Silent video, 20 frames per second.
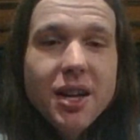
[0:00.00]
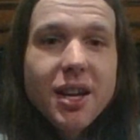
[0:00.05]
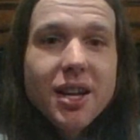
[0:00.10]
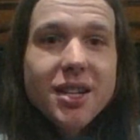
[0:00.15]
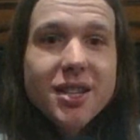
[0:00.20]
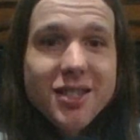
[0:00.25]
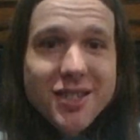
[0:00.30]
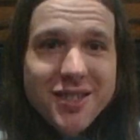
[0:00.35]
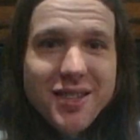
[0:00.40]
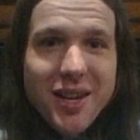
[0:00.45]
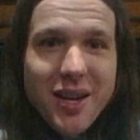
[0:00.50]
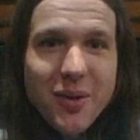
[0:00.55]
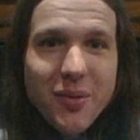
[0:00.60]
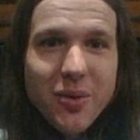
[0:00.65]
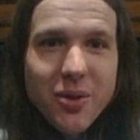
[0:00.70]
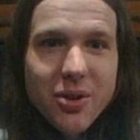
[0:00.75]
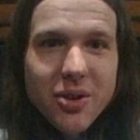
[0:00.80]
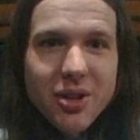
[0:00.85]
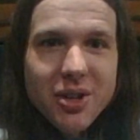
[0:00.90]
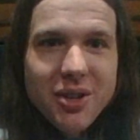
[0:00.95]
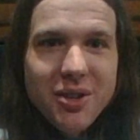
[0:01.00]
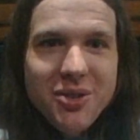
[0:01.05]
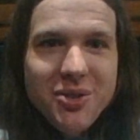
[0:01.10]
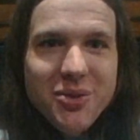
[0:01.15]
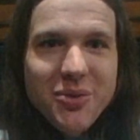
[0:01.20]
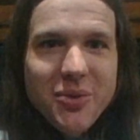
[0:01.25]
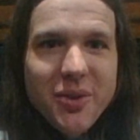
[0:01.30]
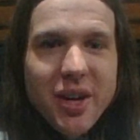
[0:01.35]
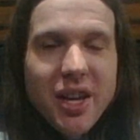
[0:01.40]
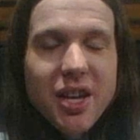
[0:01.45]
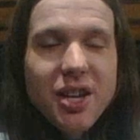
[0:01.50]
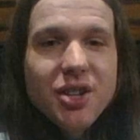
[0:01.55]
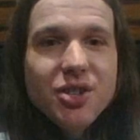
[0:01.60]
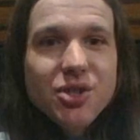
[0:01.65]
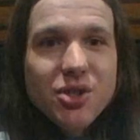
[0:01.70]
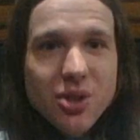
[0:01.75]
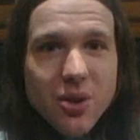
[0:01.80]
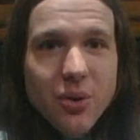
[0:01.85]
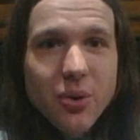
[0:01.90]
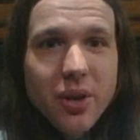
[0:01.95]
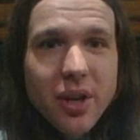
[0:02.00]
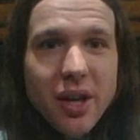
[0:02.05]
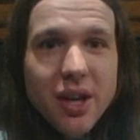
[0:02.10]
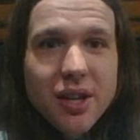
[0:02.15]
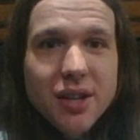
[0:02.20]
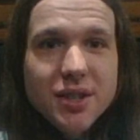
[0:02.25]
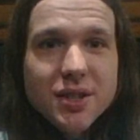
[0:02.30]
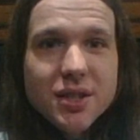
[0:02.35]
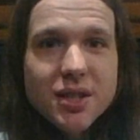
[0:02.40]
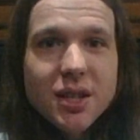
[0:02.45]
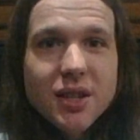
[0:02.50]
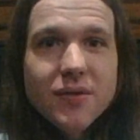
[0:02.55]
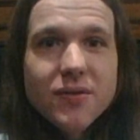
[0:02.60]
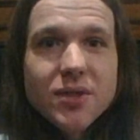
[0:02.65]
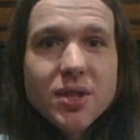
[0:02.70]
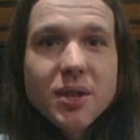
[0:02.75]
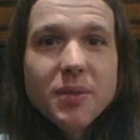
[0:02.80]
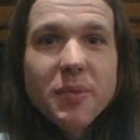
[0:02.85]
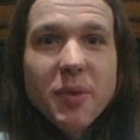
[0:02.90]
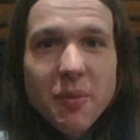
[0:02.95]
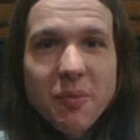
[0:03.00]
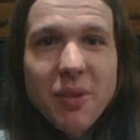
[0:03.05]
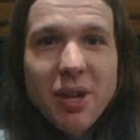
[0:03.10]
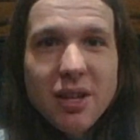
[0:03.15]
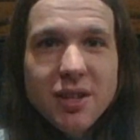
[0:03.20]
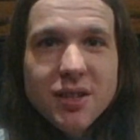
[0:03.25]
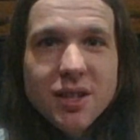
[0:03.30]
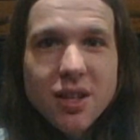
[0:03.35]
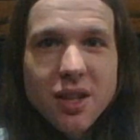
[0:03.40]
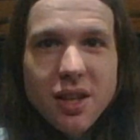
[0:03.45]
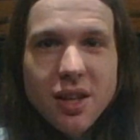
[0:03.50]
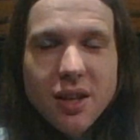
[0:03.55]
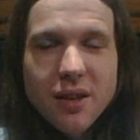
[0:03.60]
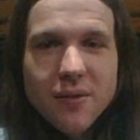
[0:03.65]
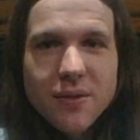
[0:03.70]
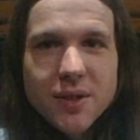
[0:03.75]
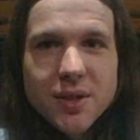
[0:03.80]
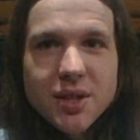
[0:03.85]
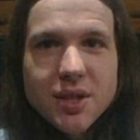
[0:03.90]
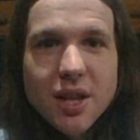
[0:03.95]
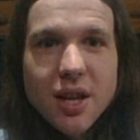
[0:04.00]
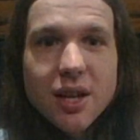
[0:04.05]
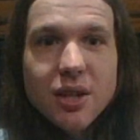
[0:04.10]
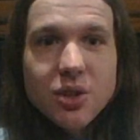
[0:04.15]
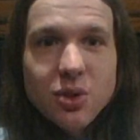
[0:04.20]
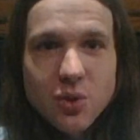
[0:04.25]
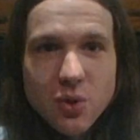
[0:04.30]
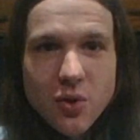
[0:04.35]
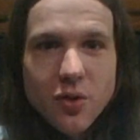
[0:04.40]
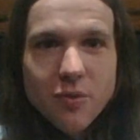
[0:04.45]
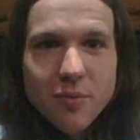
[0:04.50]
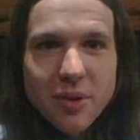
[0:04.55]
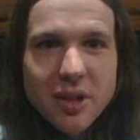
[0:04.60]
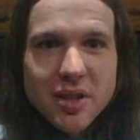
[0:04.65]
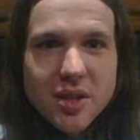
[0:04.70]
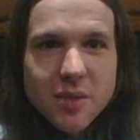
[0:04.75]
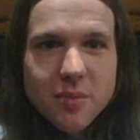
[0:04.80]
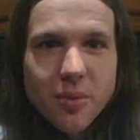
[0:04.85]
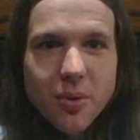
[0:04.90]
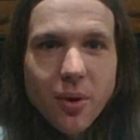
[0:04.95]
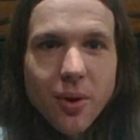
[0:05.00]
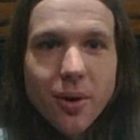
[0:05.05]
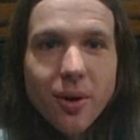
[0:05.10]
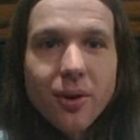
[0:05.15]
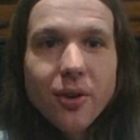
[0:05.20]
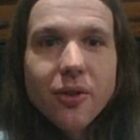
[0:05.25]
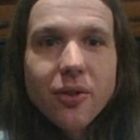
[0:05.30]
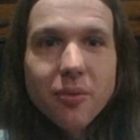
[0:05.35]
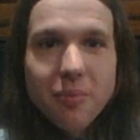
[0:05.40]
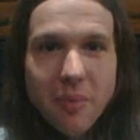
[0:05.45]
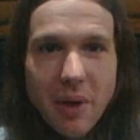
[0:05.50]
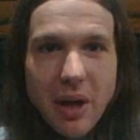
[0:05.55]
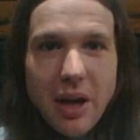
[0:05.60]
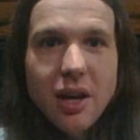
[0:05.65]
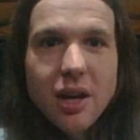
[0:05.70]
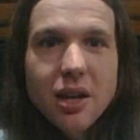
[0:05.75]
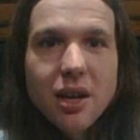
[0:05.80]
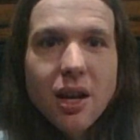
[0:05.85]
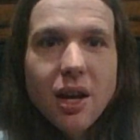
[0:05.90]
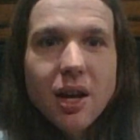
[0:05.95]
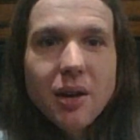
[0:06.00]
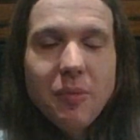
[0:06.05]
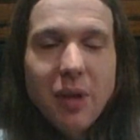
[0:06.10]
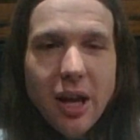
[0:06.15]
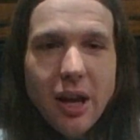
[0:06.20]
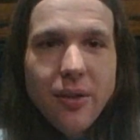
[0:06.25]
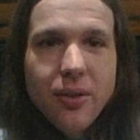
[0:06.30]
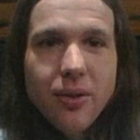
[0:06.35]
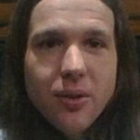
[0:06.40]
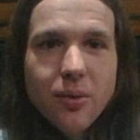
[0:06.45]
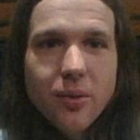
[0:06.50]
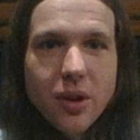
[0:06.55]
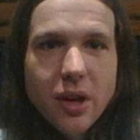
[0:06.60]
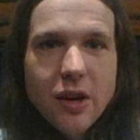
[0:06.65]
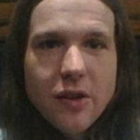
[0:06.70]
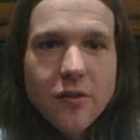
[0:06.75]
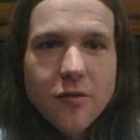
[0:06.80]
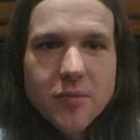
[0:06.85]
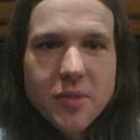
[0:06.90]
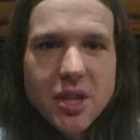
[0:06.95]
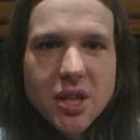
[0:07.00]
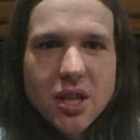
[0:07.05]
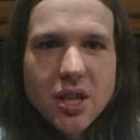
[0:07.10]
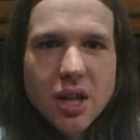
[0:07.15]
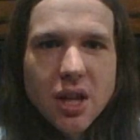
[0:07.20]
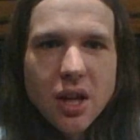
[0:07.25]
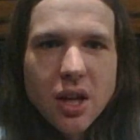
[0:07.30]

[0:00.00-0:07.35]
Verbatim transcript: and today we're going to do a showcase of some amazing gifts that two of my supporters, Meghan and Matthew, gave me.